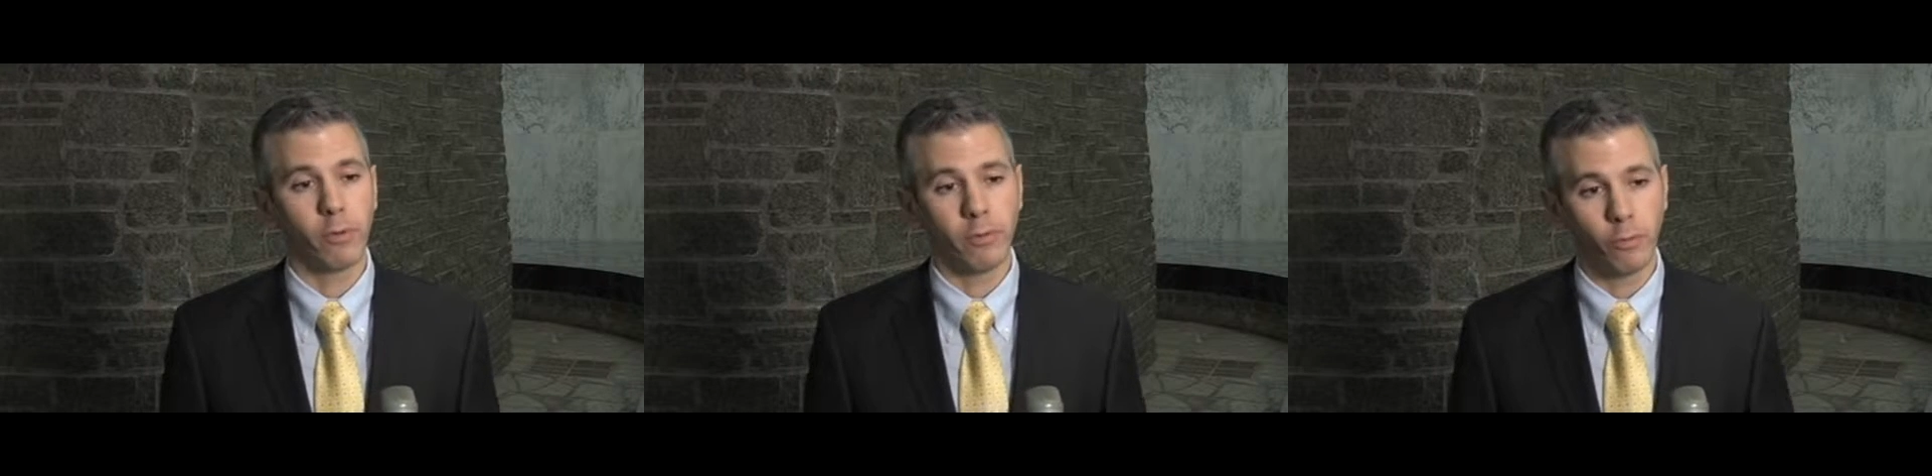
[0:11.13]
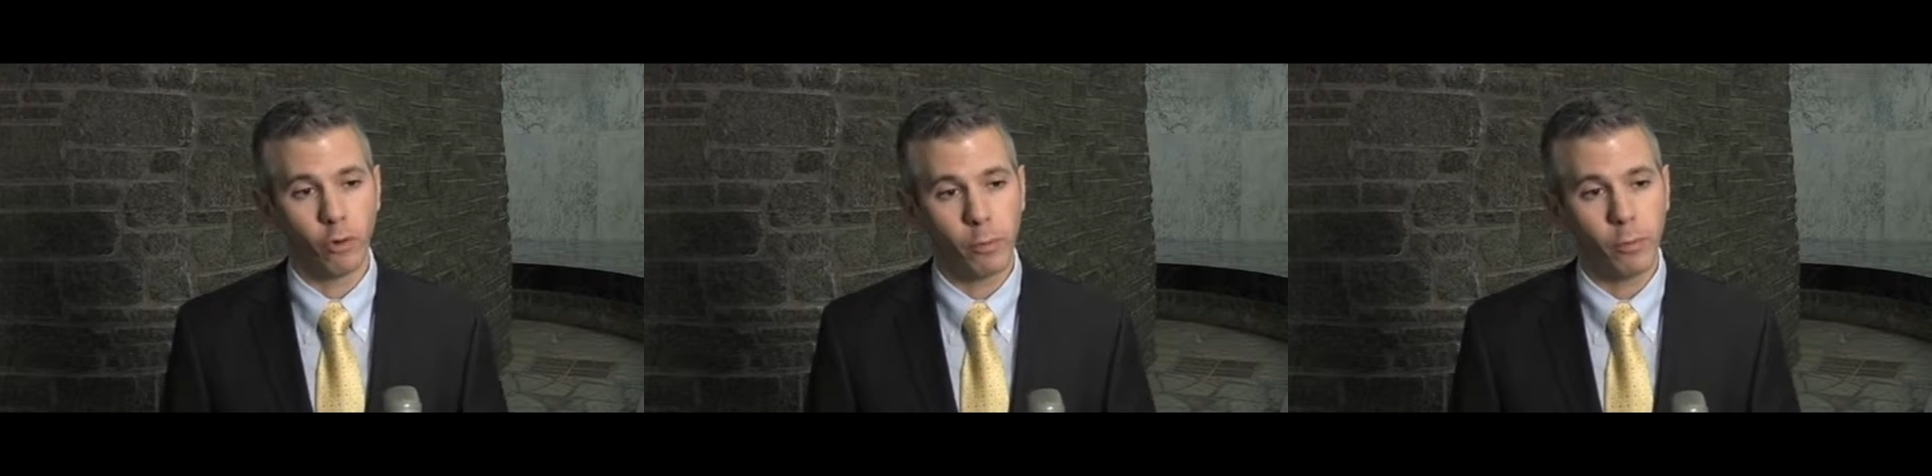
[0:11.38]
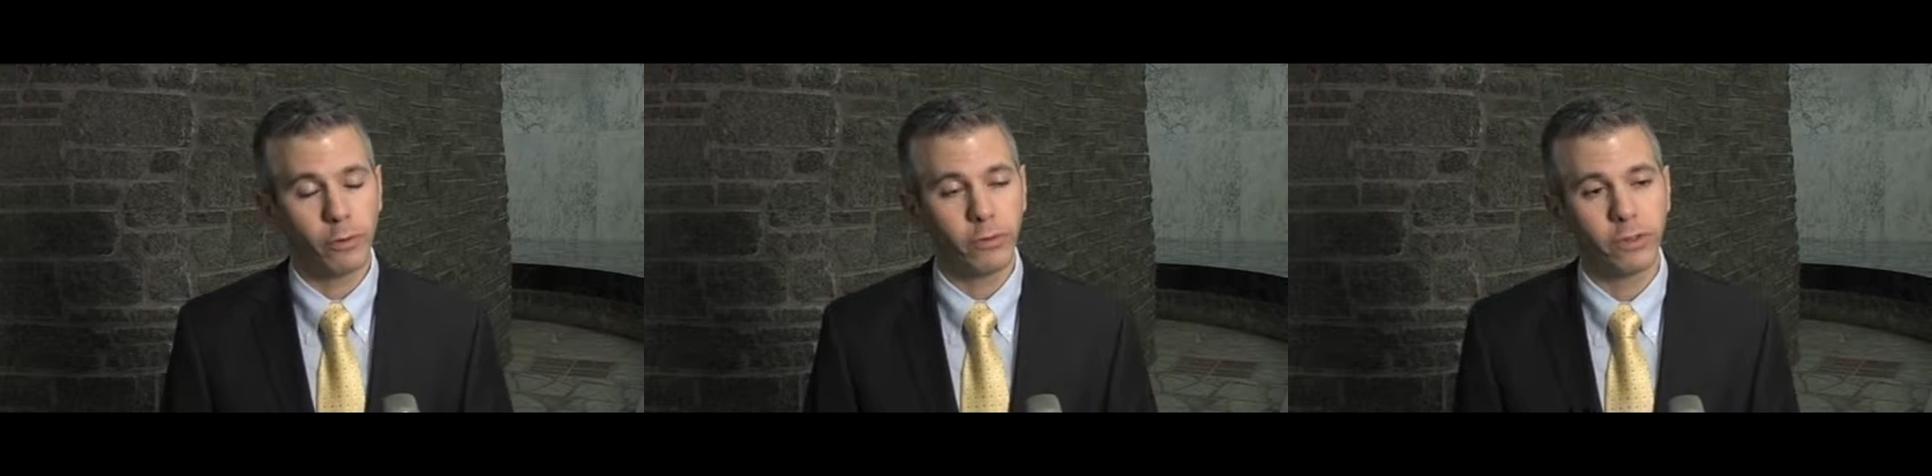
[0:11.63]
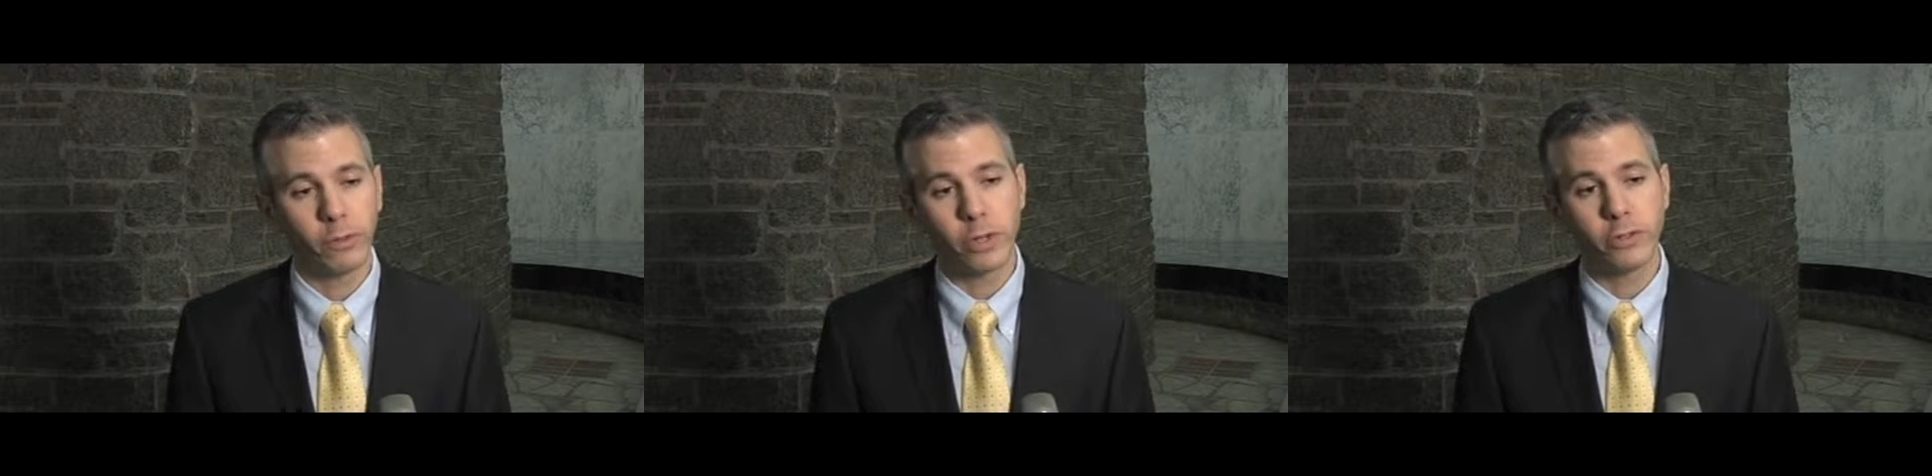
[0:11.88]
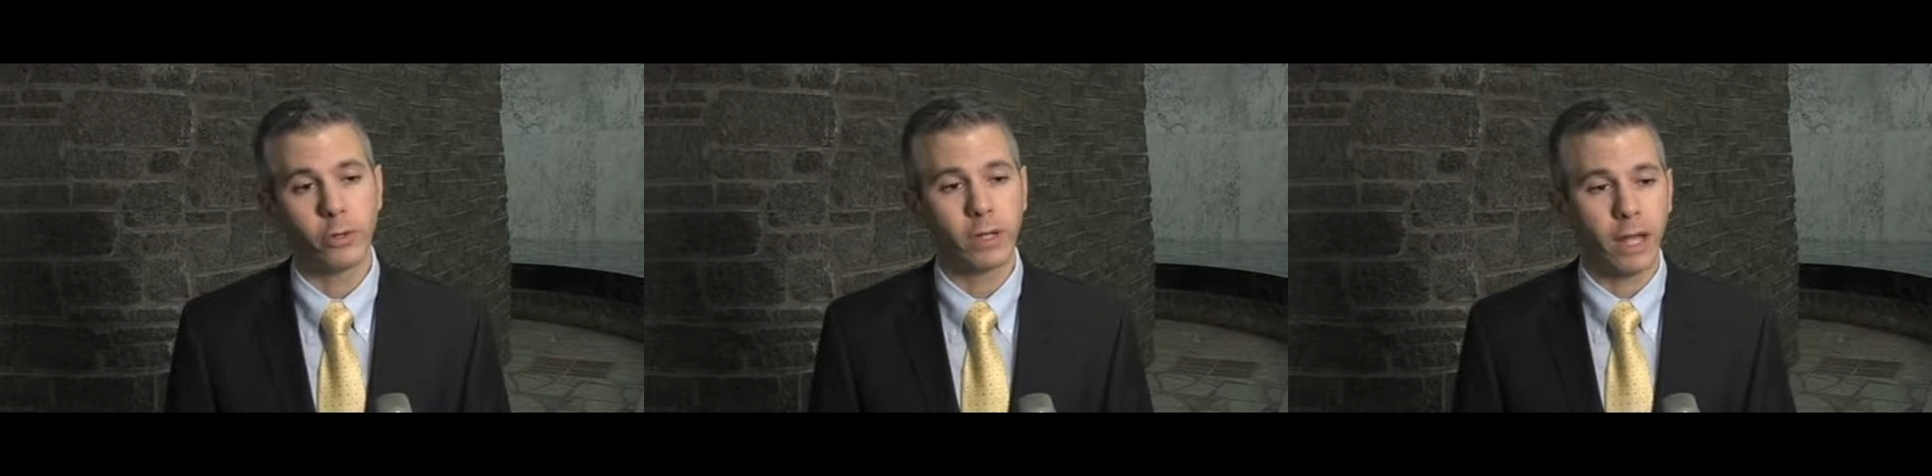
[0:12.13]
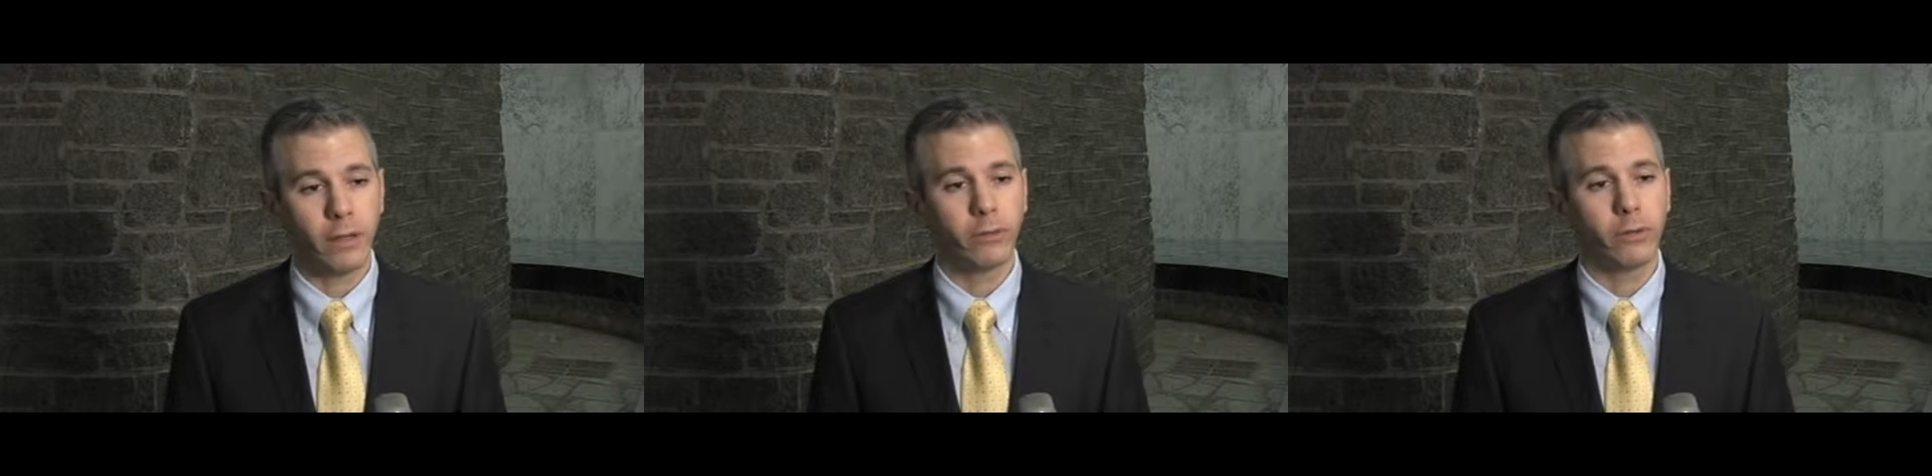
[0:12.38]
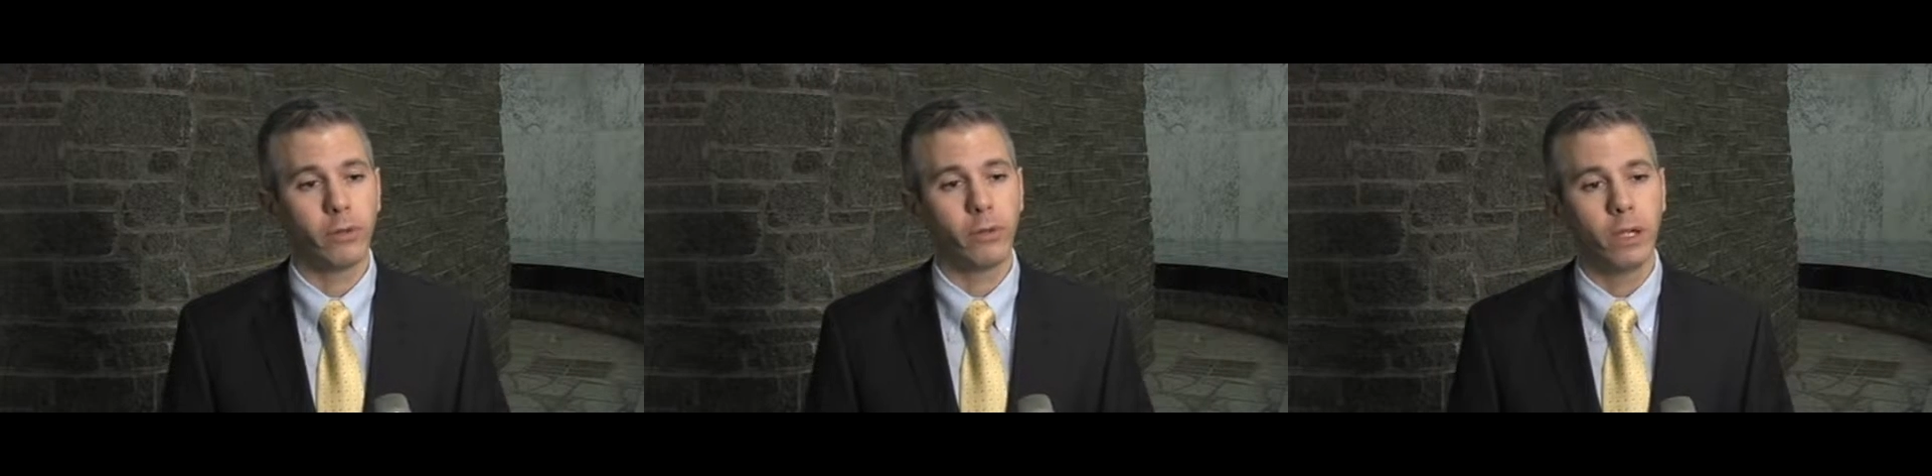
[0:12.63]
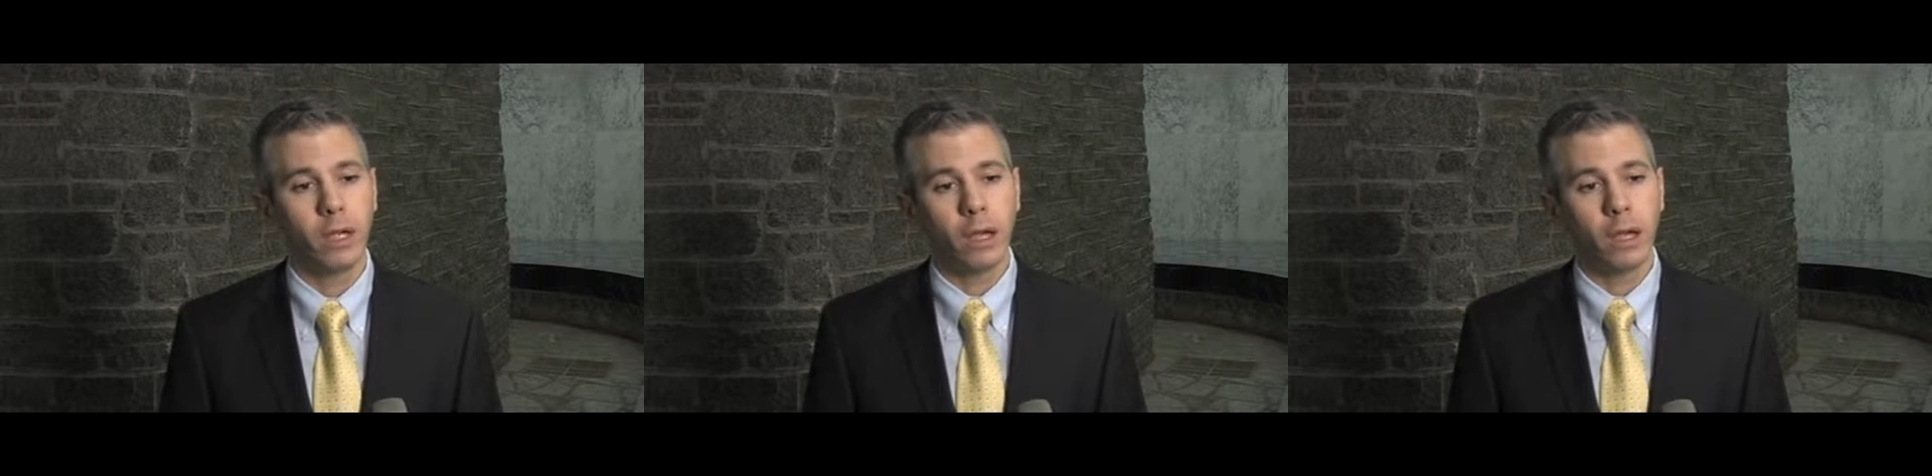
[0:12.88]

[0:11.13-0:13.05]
performers in the Regional Council